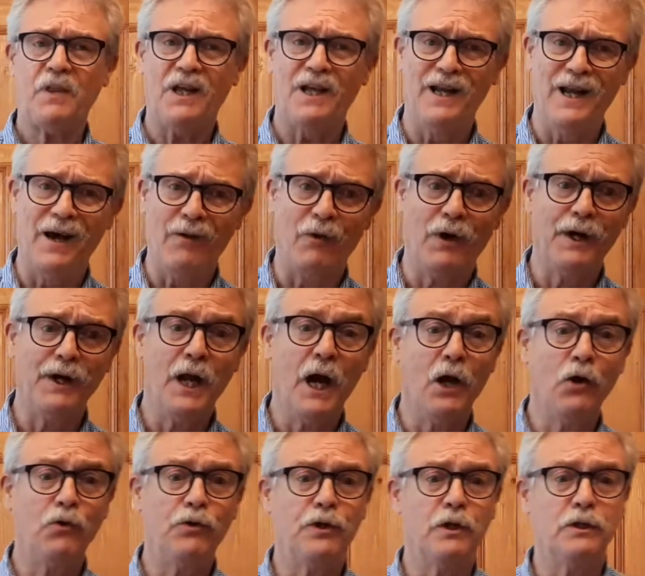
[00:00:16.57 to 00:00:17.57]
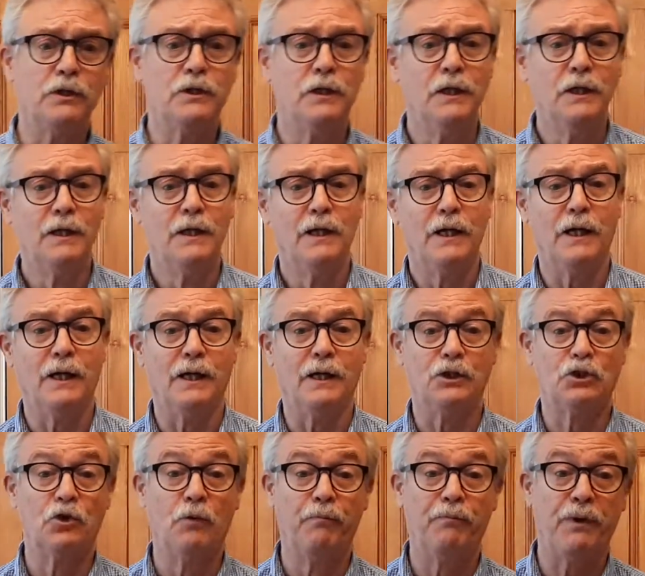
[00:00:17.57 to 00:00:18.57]
Now, I know that uh,
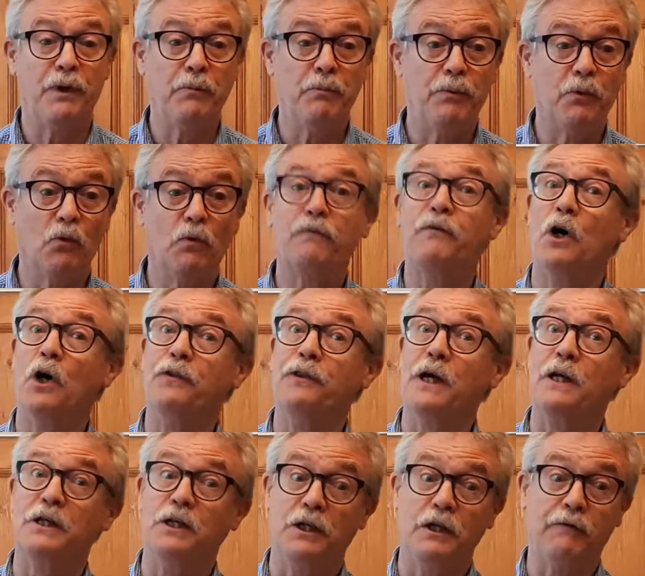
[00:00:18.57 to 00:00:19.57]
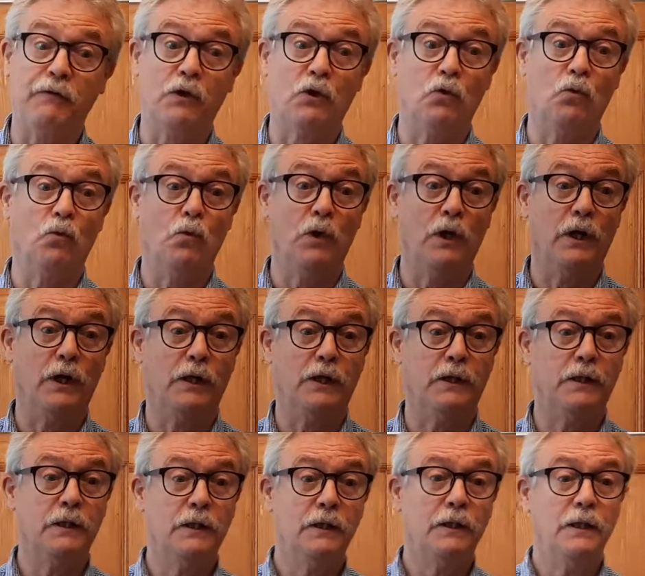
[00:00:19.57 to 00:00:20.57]
some people find that a difficult word,
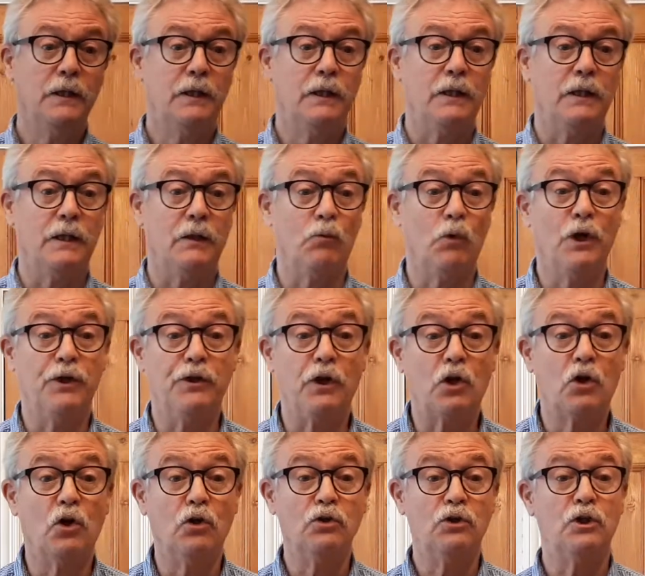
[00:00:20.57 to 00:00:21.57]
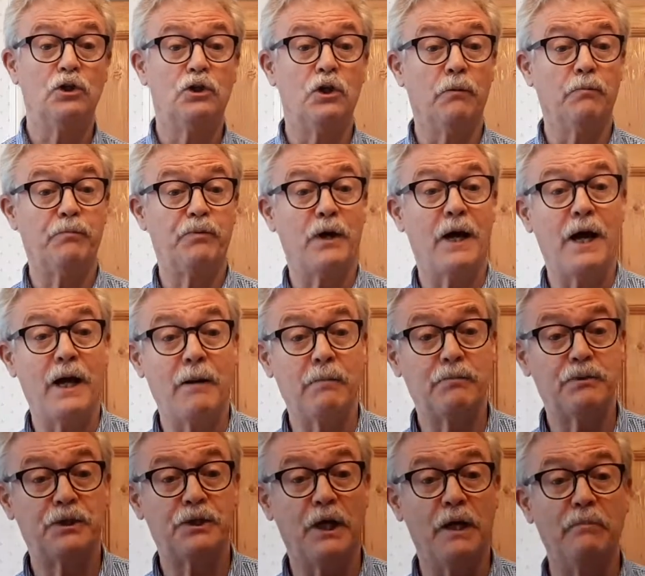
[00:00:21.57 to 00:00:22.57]
a word that conjures up
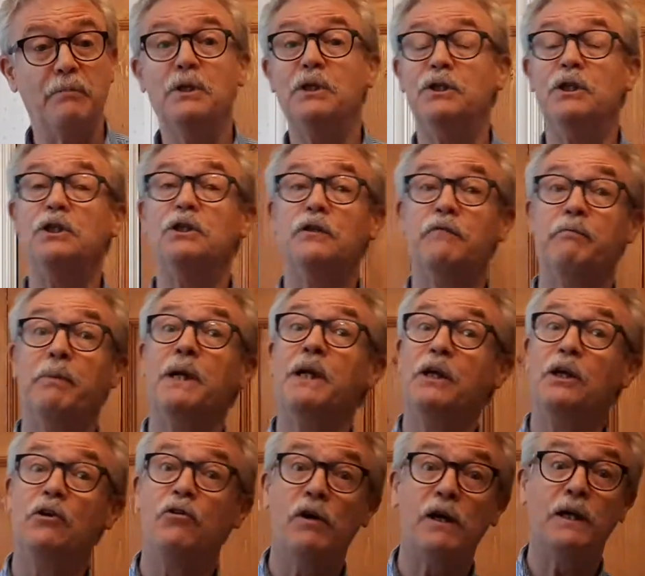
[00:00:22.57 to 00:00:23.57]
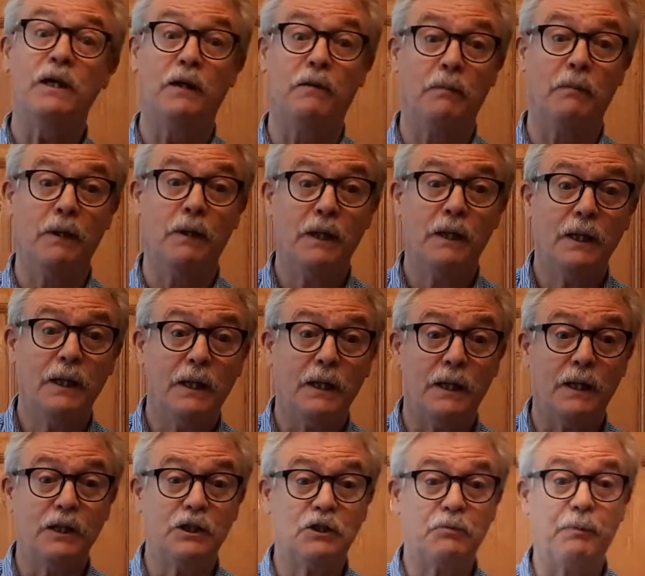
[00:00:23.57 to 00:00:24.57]
perhaps images of Billy Graham
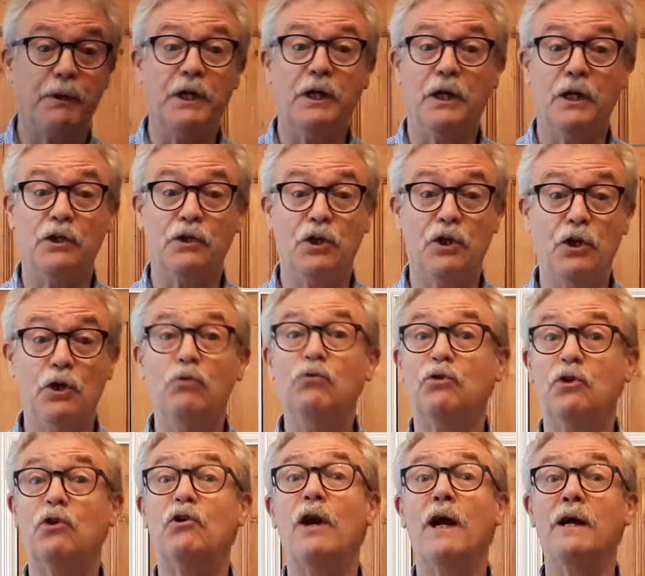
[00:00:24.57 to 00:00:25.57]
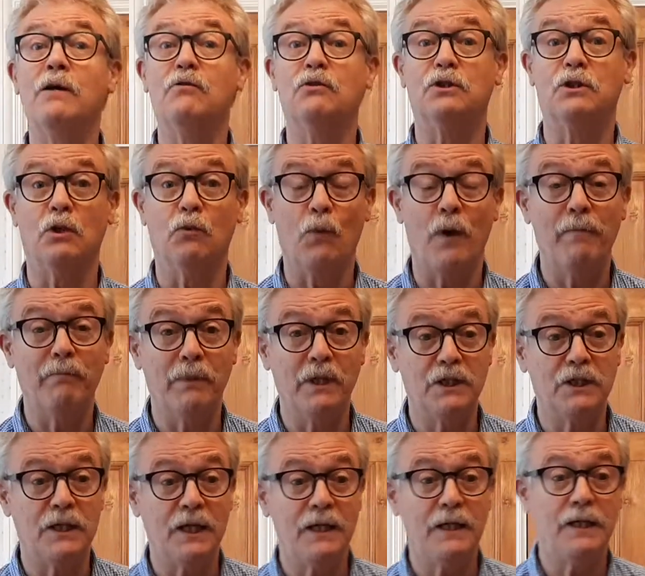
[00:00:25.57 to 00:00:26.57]
uh, speaking to huge crowds at Wembley
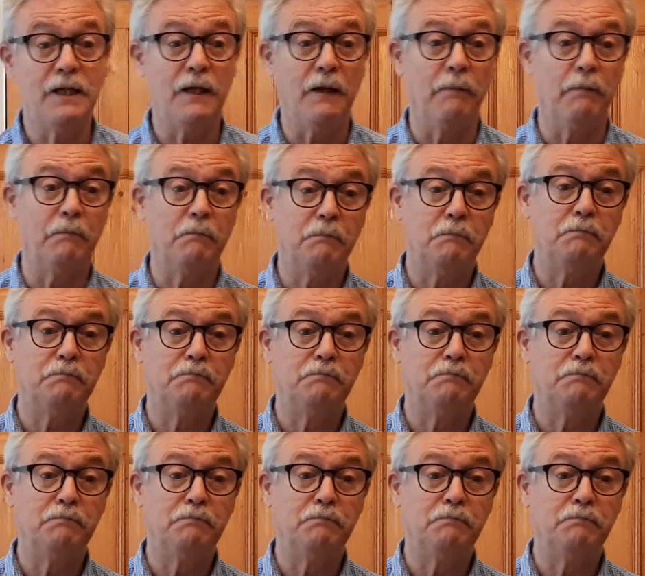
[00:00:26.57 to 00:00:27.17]
Stadium.